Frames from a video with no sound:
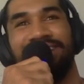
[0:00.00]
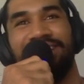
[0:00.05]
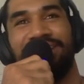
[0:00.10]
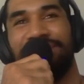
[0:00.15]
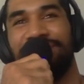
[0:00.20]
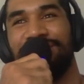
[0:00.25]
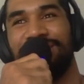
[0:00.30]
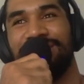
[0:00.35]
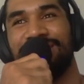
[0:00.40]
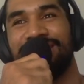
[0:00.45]

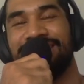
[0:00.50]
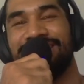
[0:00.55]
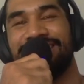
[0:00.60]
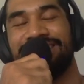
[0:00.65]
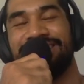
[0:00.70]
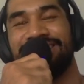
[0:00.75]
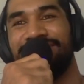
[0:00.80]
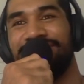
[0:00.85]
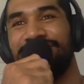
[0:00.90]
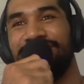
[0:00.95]
we were
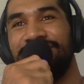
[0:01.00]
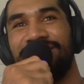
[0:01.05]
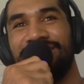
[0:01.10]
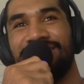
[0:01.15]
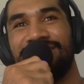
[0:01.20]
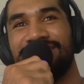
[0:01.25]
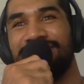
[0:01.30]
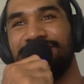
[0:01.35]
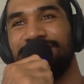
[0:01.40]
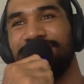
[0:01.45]
just
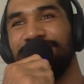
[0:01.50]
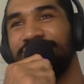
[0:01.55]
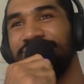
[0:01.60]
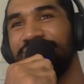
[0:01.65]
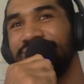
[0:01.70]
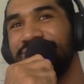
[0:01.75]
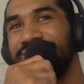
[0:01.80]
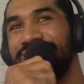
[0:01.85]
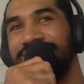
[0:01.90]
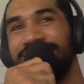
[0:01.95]
honestly
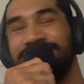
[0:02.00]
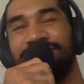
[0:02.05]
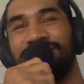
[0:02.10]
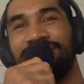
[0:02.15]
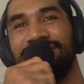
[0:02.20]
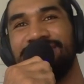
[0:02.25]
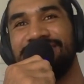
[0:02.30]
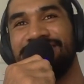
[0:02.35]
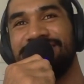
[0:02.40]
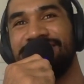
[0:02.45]
it
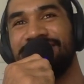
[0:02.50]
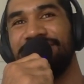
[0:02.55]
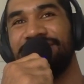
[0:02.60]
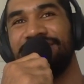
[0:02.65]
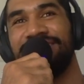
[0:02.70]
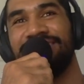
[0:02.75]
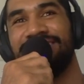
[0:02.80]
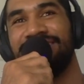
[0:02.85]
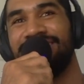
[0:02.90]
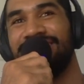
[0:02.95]
was a
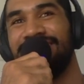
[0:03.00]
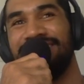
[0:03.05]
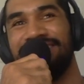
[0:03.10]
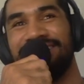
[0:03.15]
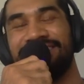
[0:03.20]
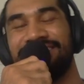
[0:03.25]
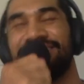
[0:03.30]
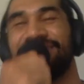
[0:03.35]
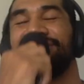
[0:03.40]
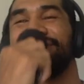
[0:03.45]
joke. I
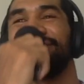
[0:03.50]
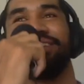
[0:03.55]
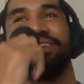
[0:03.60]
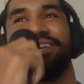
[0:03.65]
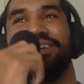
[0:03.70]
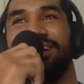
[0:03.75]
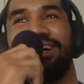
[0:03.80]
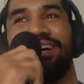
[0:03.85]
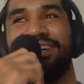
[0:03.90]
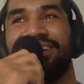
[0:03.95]

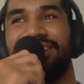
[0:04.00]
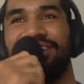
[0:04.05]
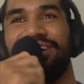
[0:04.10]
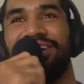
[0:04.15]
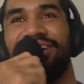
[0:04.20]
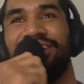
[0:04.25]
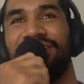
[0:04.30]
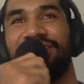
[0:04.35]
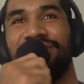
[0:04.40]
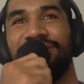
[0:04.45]
don't know,